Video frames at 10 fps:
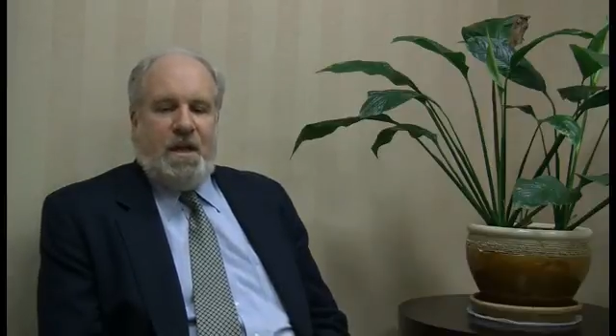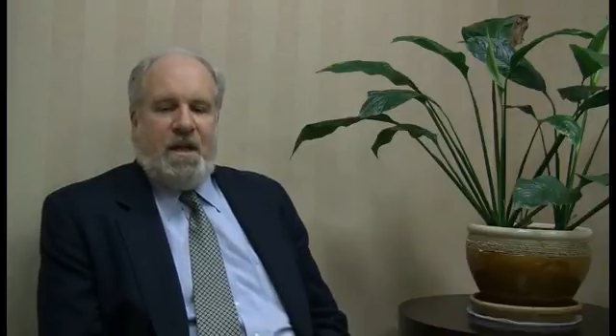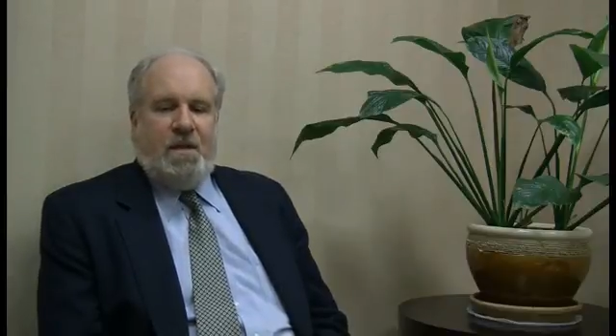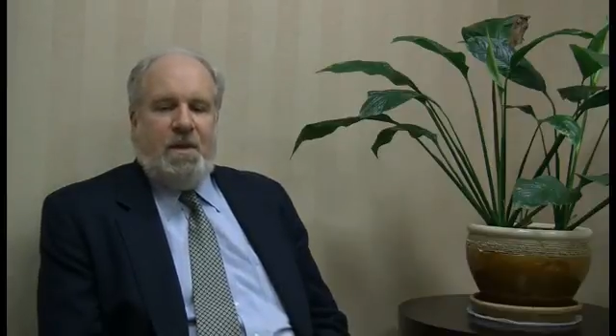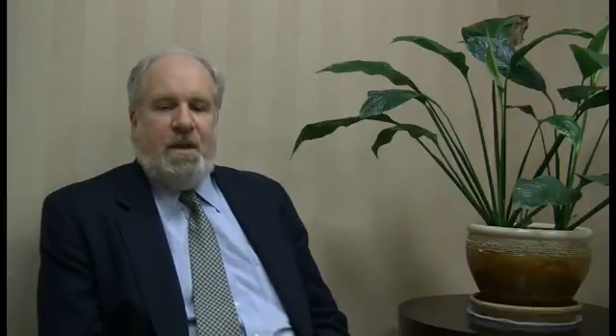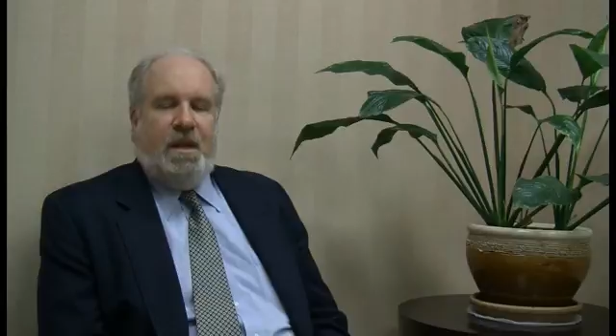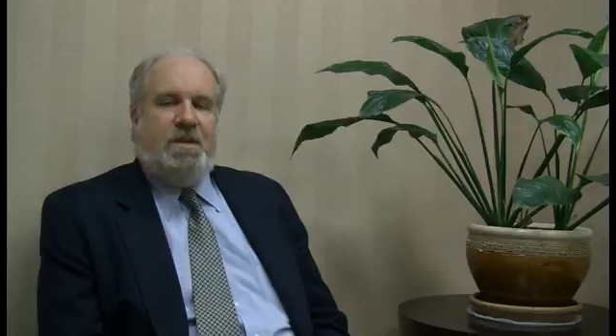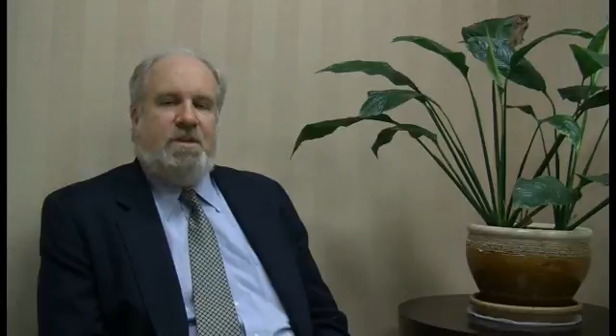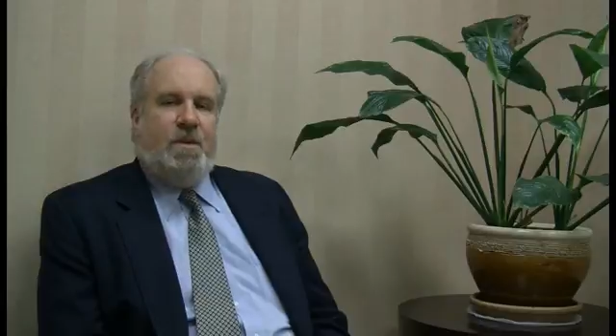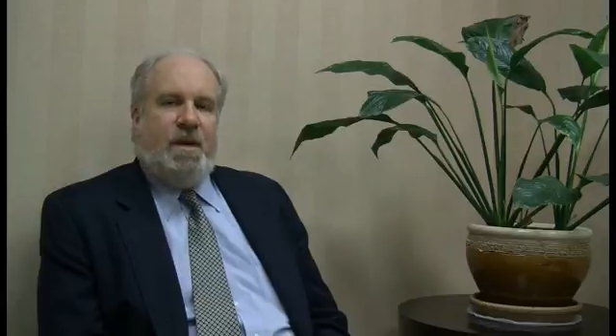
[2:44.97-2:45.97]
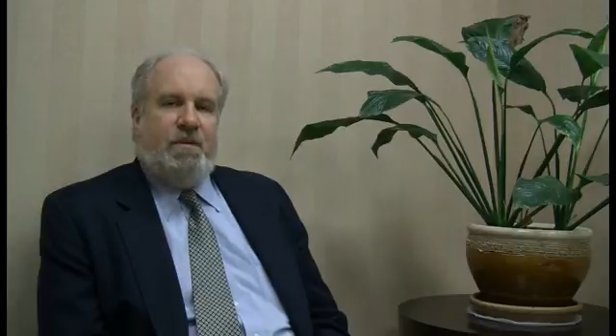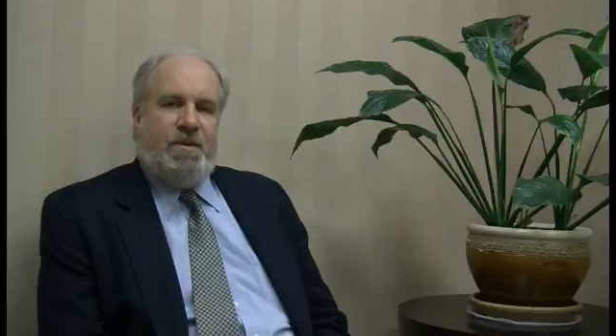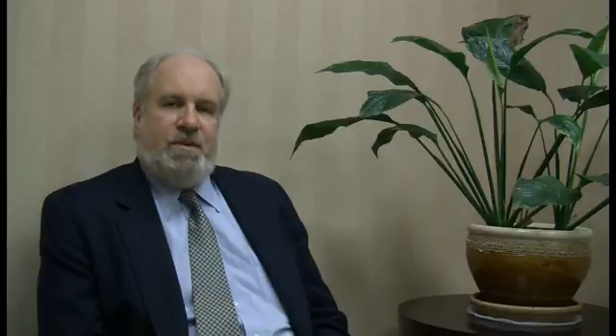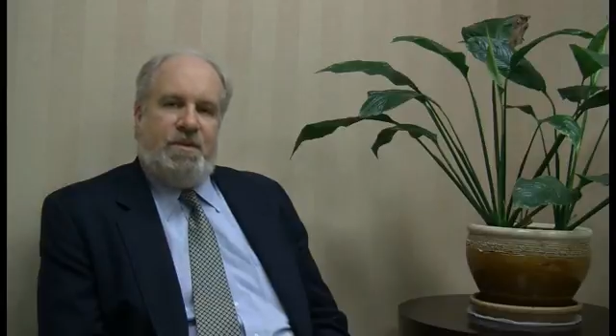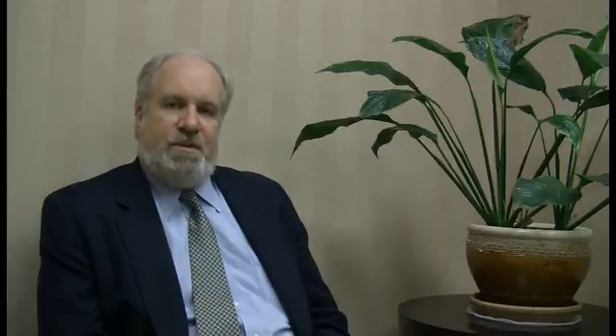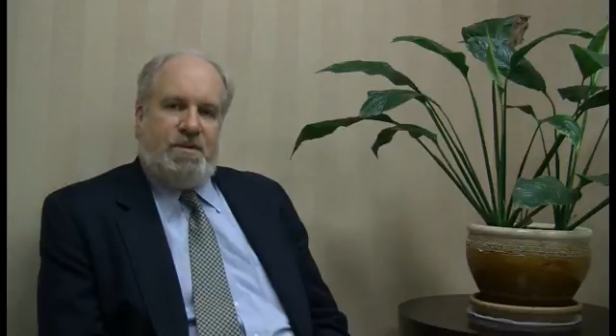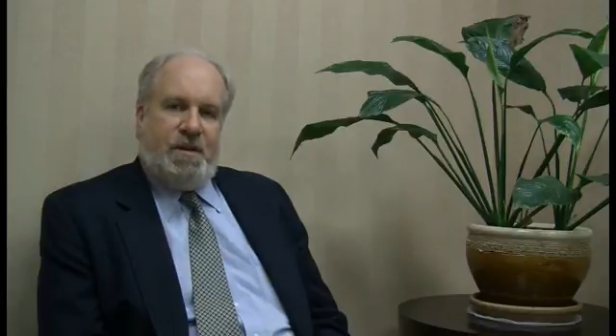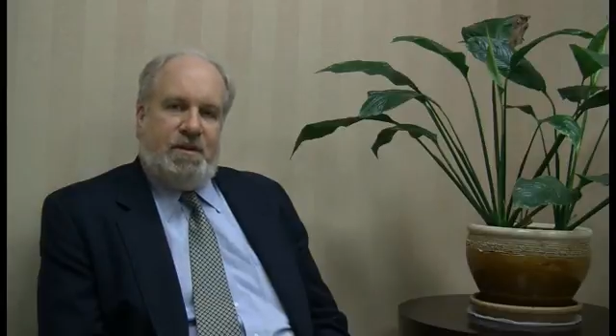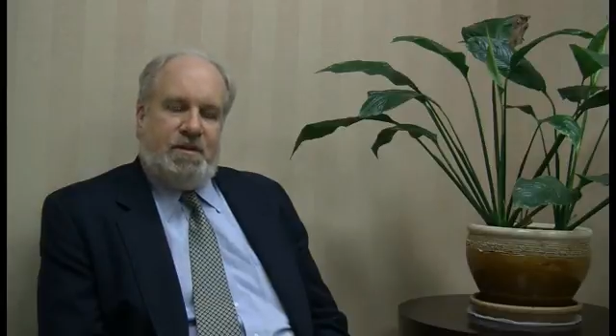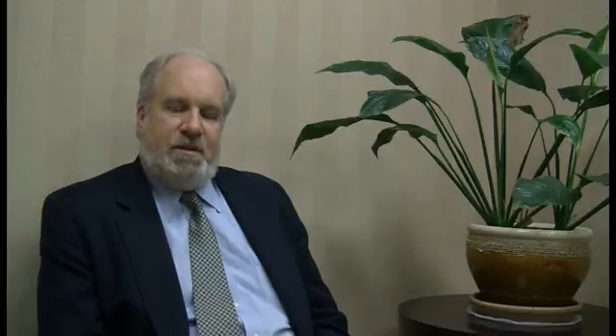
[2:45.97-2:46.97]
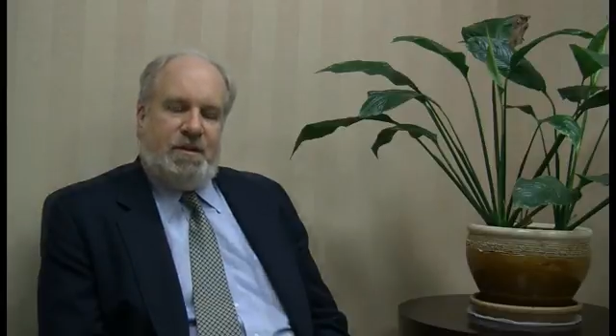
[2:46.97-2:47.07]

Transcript: can be an easy way of reducing stress.